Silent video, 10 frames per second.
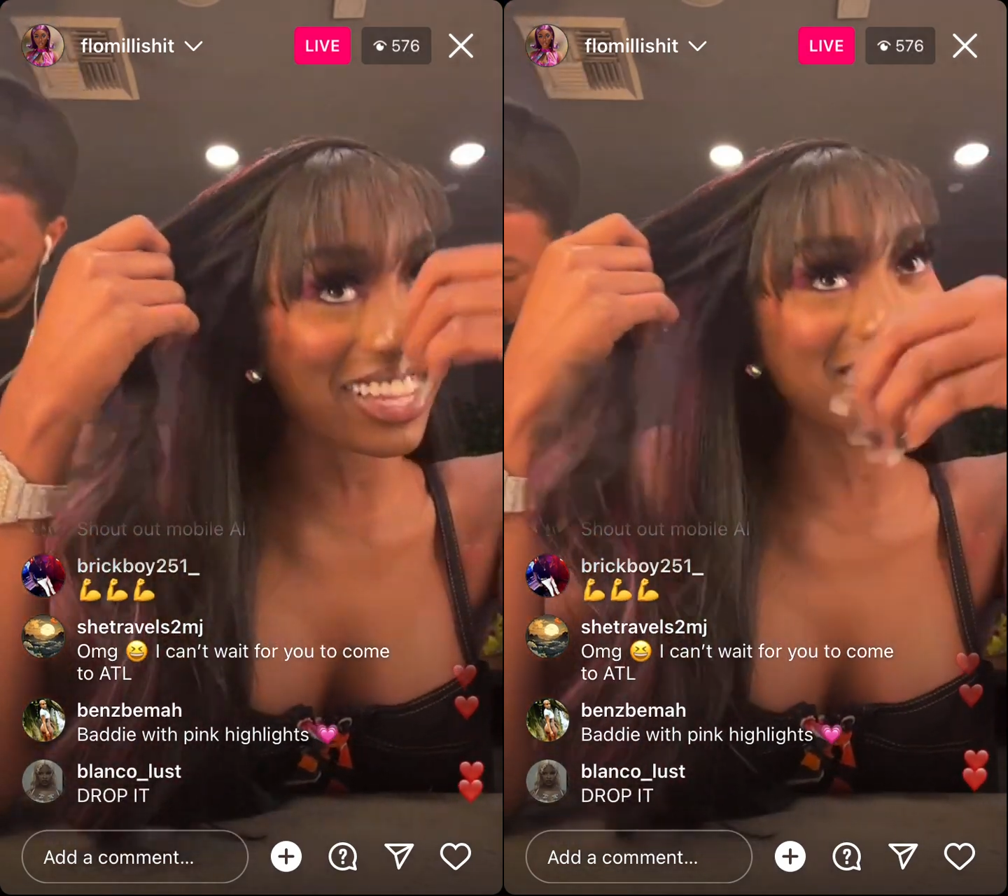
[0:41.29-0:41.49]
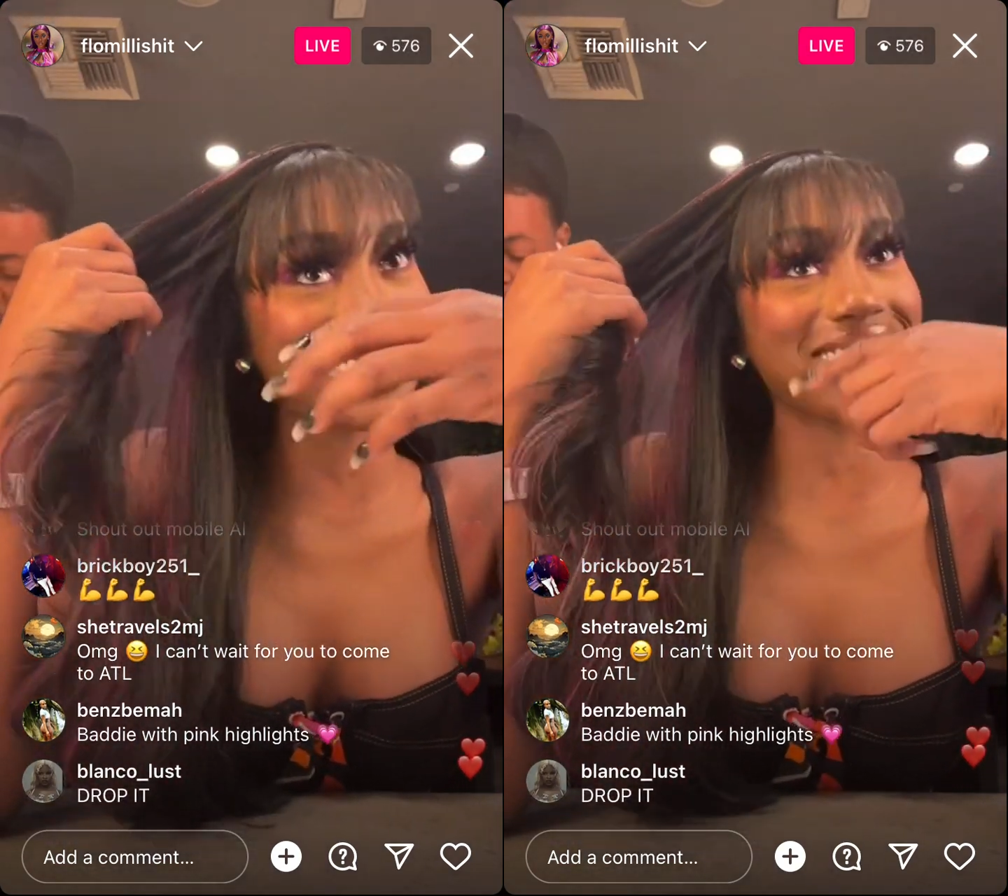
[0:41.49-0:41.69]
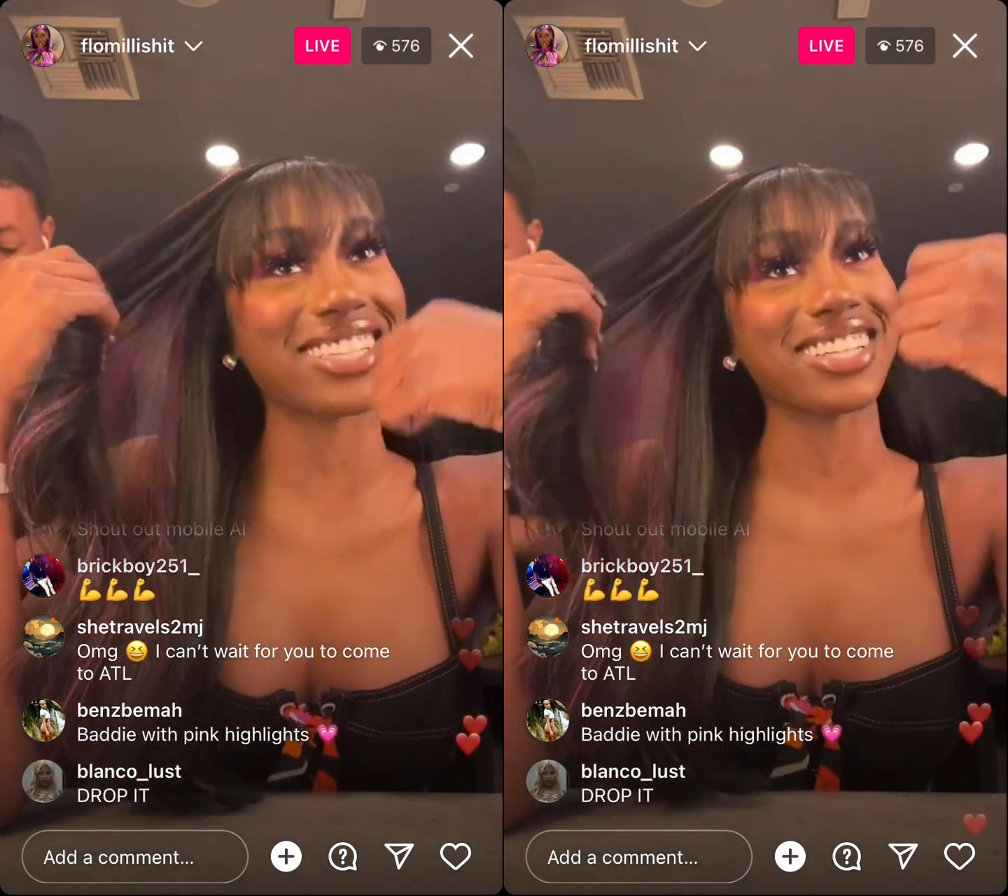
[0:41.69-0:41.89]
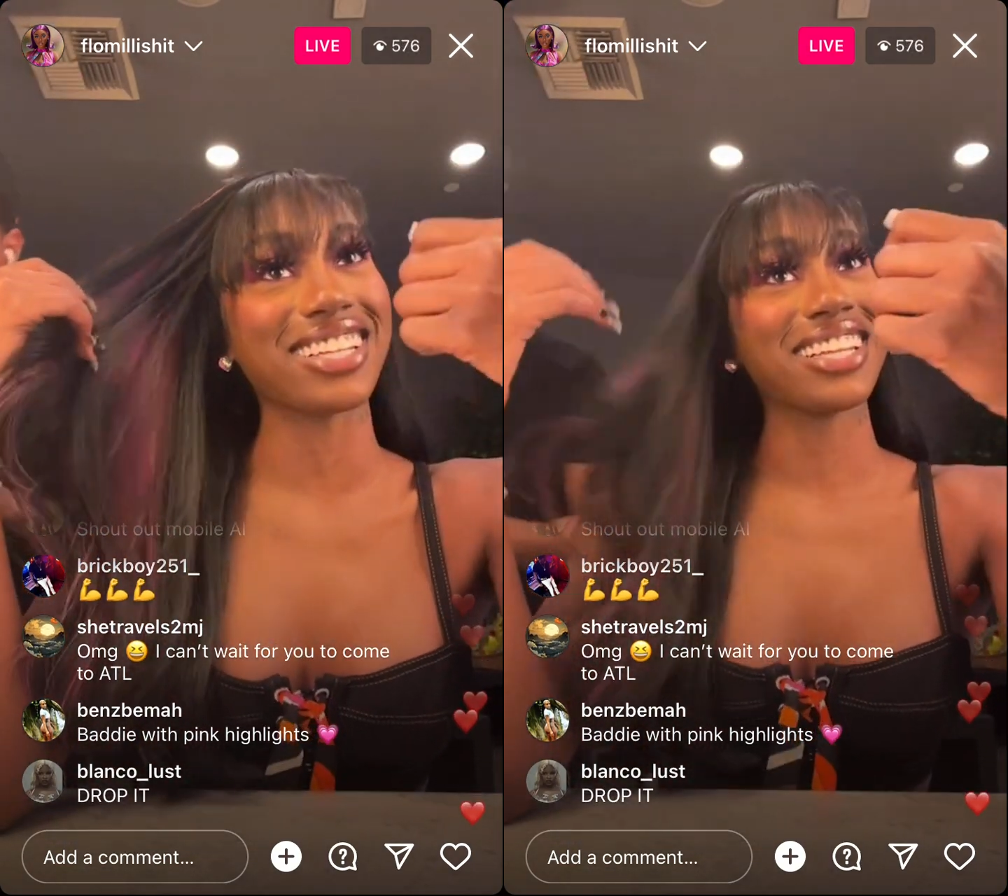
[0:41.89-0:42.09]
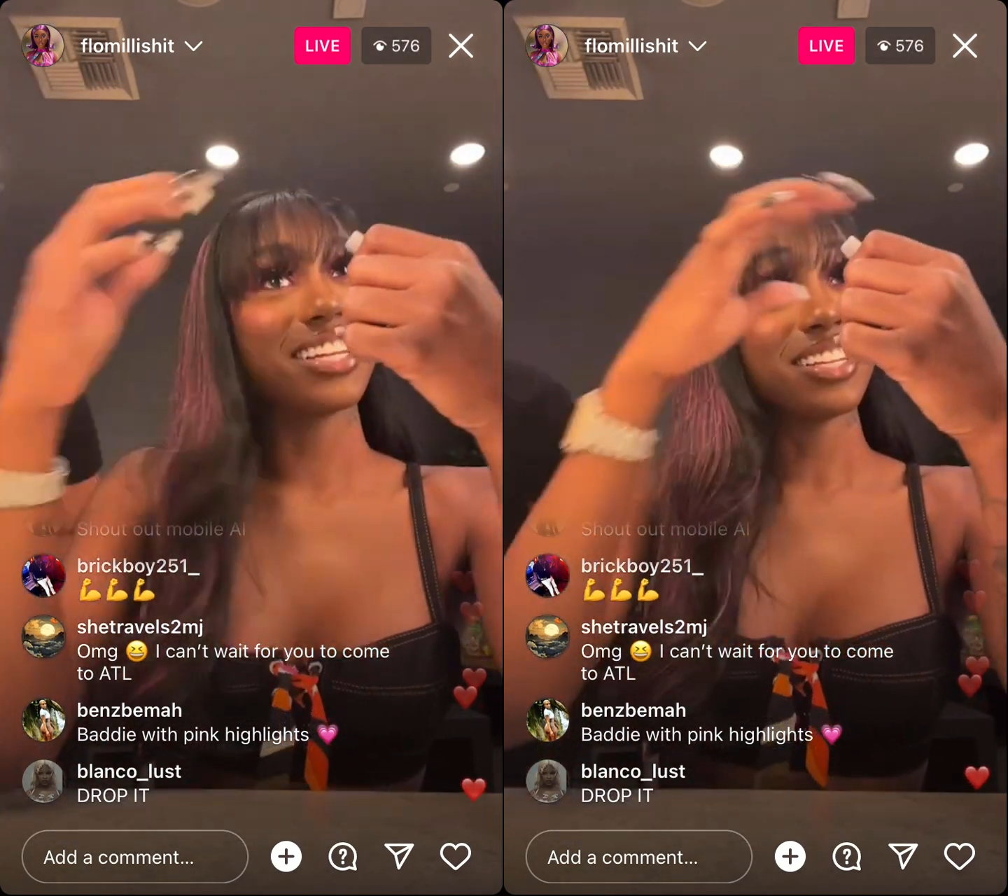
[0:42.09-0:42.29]
right before I
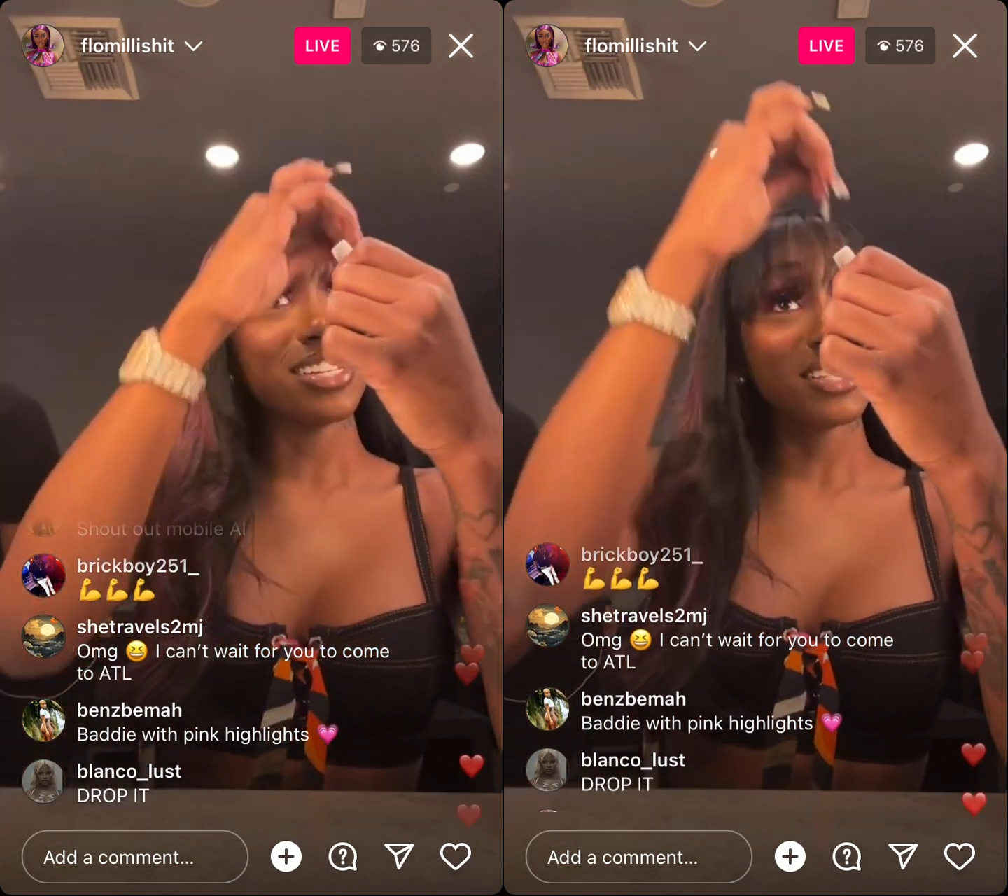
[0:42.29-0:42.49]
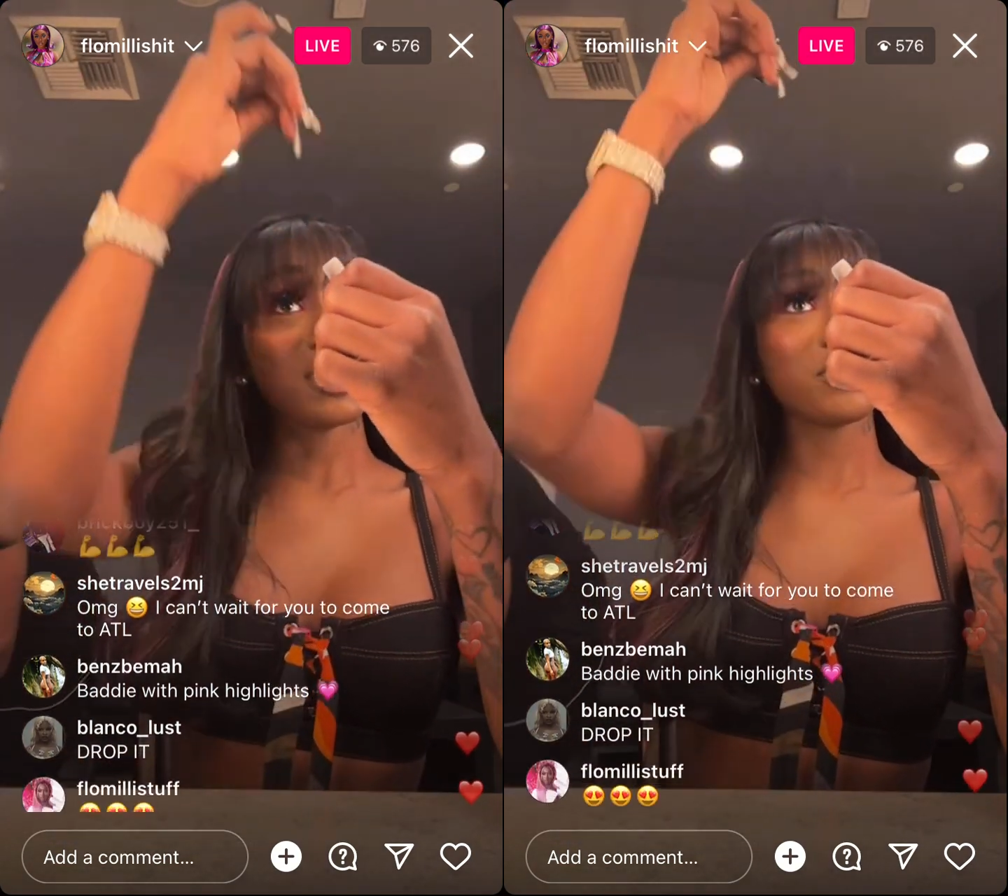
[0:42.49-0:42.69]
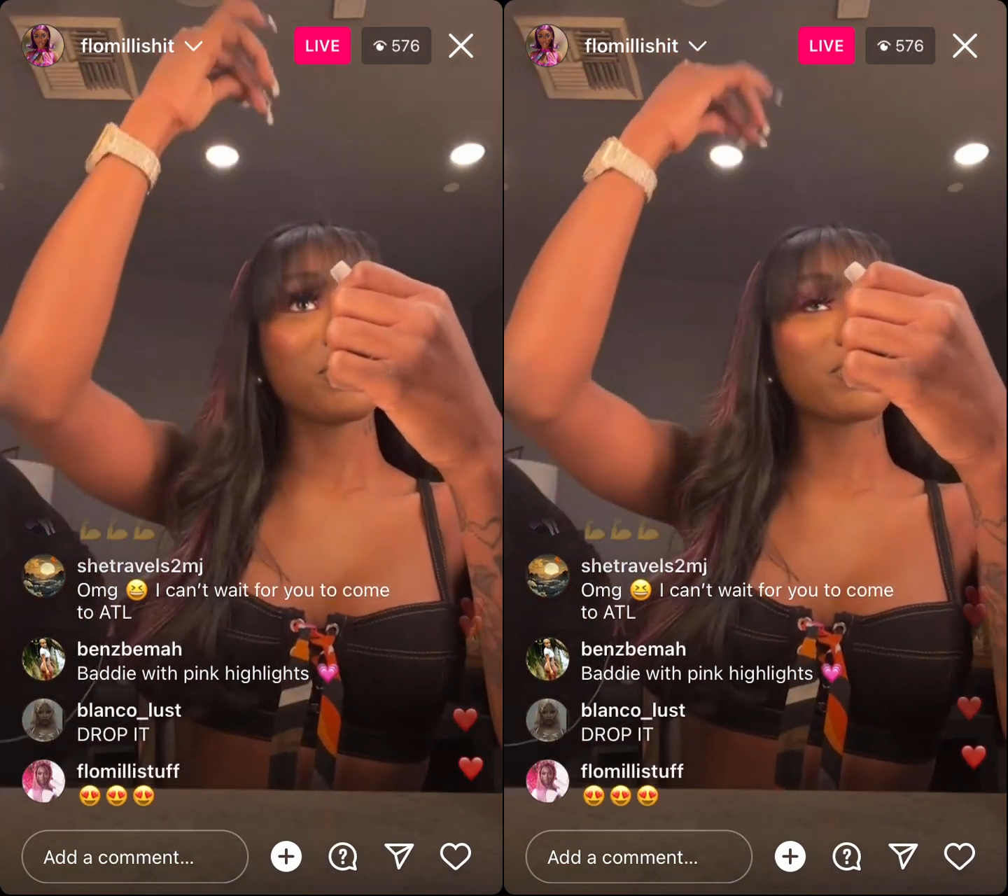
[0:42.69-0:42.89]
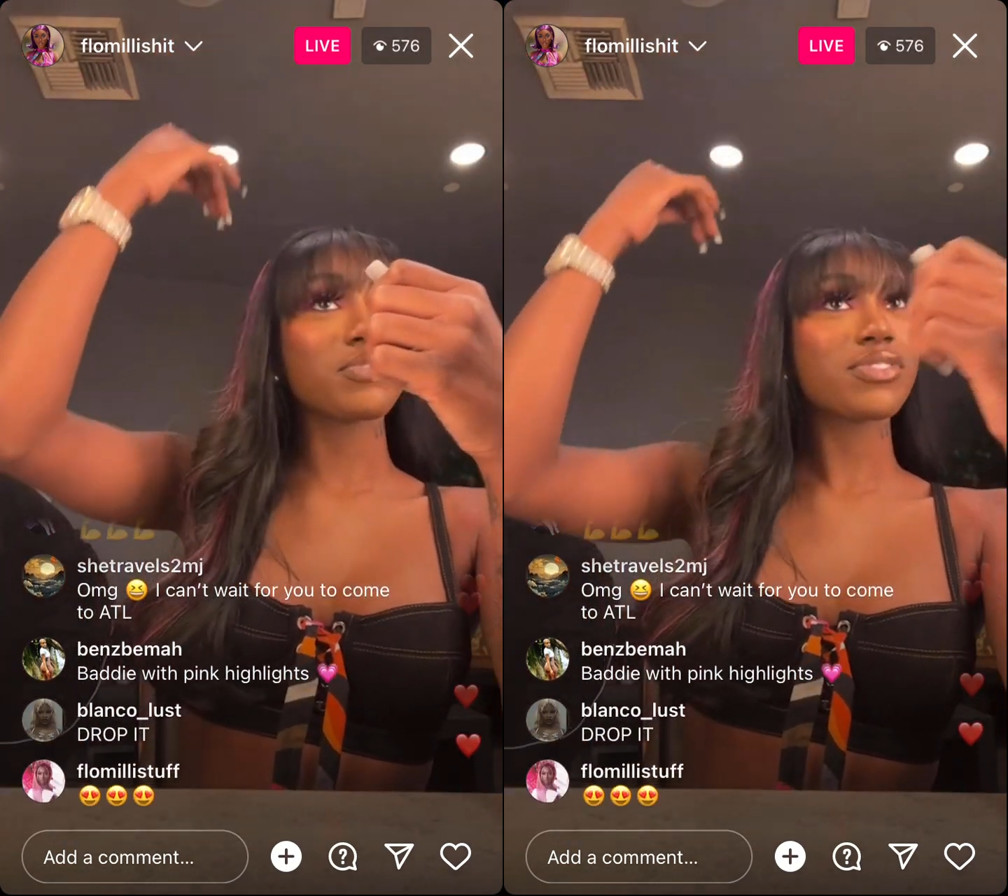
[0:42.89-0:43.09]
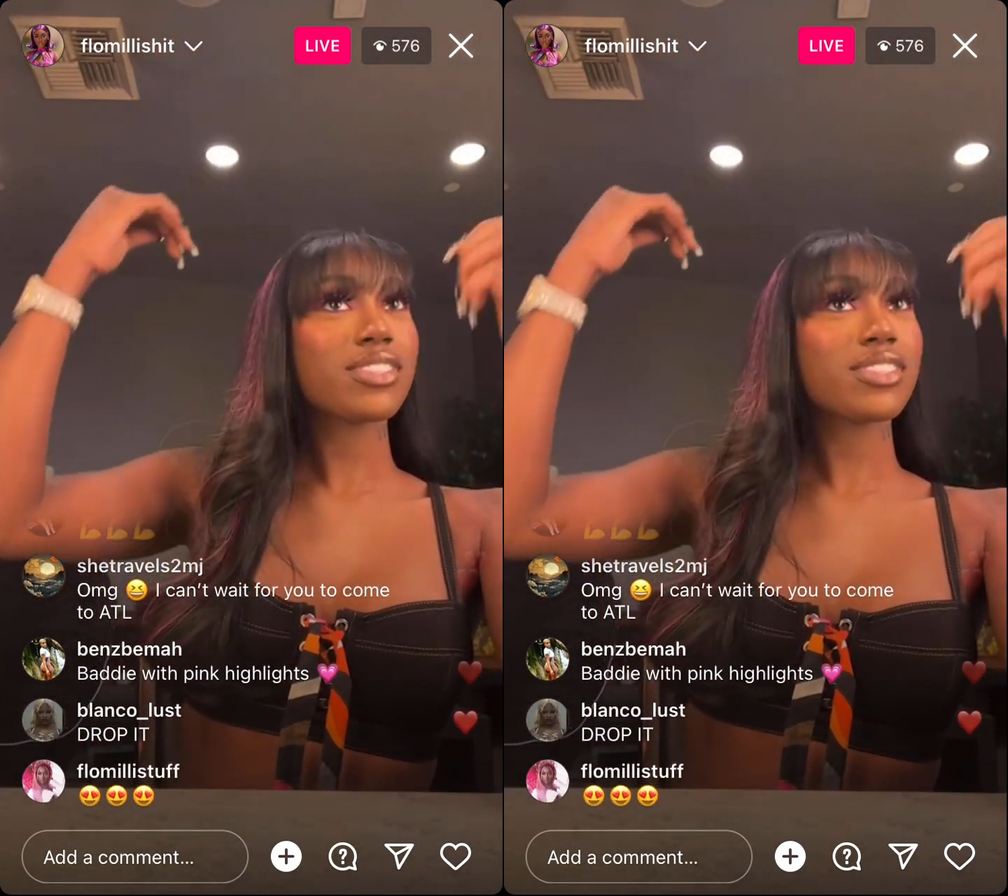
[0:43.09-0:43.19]
took it, but I was like, you know what?